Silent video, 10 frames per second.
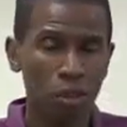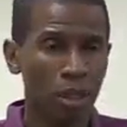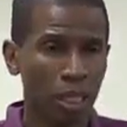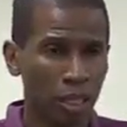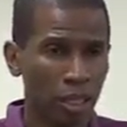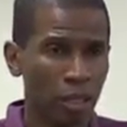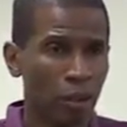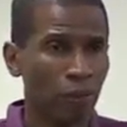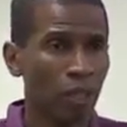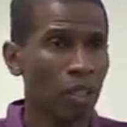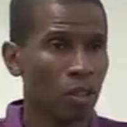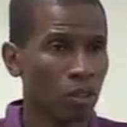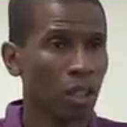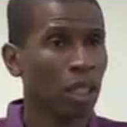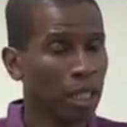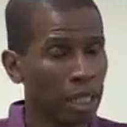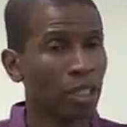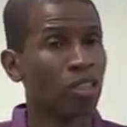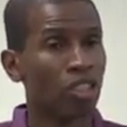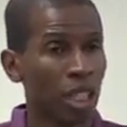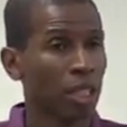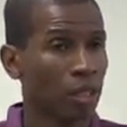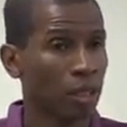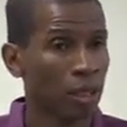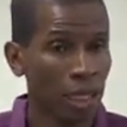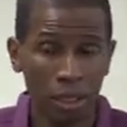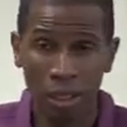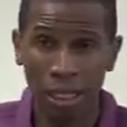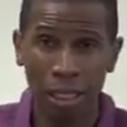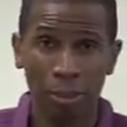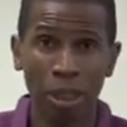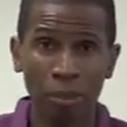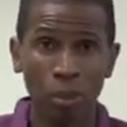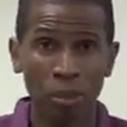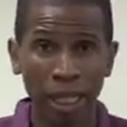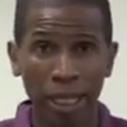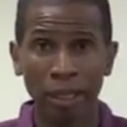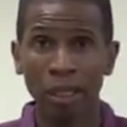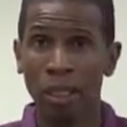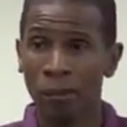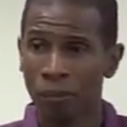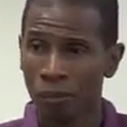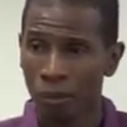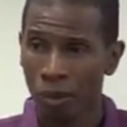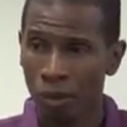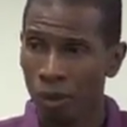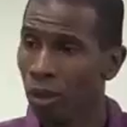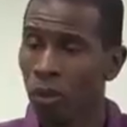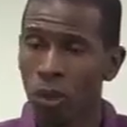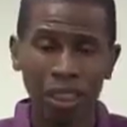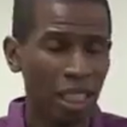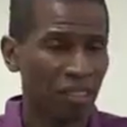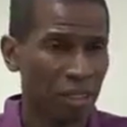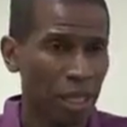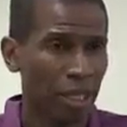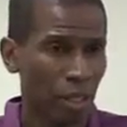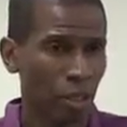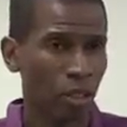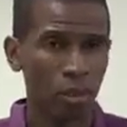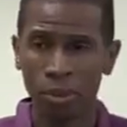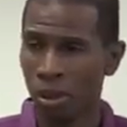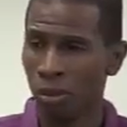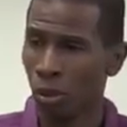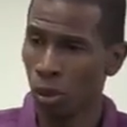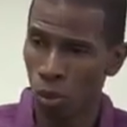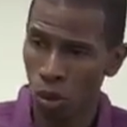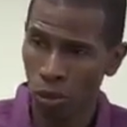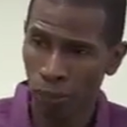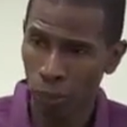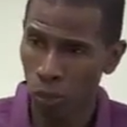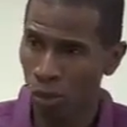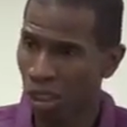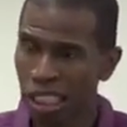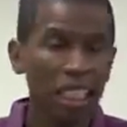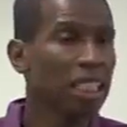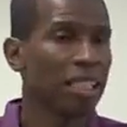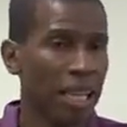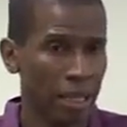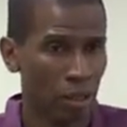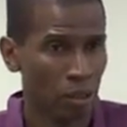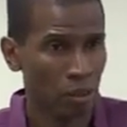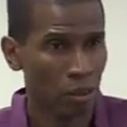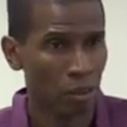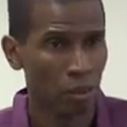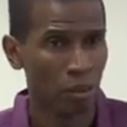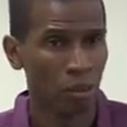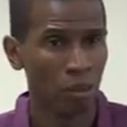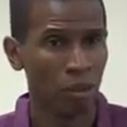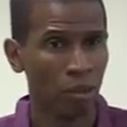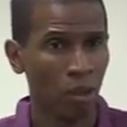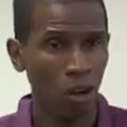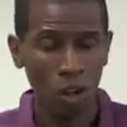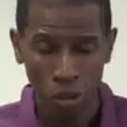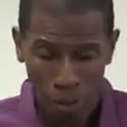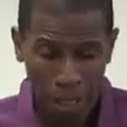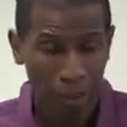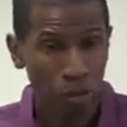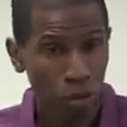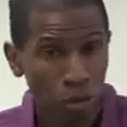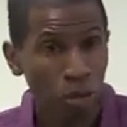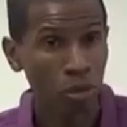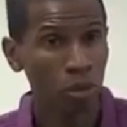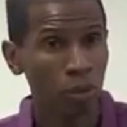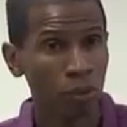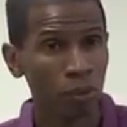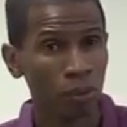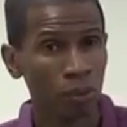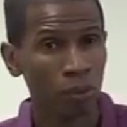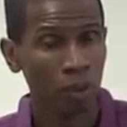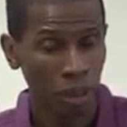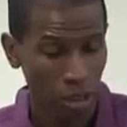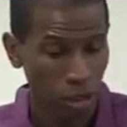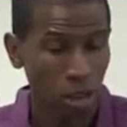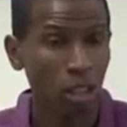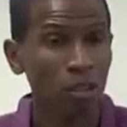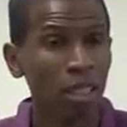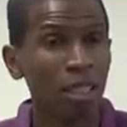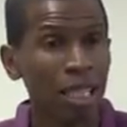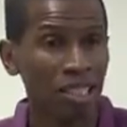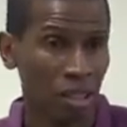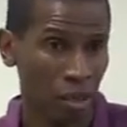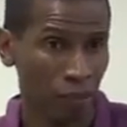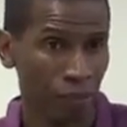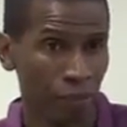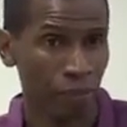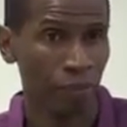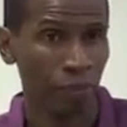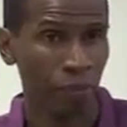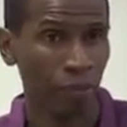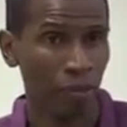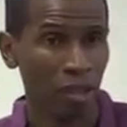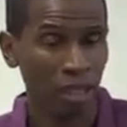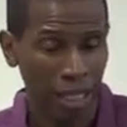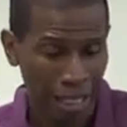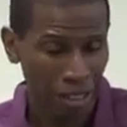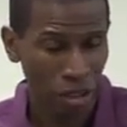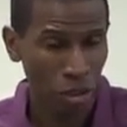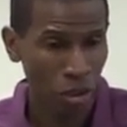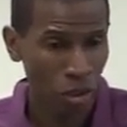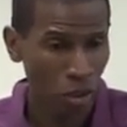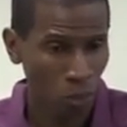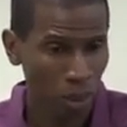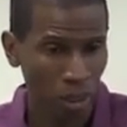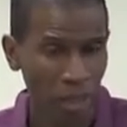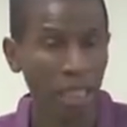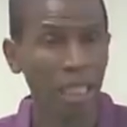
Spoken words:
you got to heal first energetically. I tell a lot of people that you don't really have to take herbs and do the raw foods and any of that. All you have to do is learn the lesson that has to deal with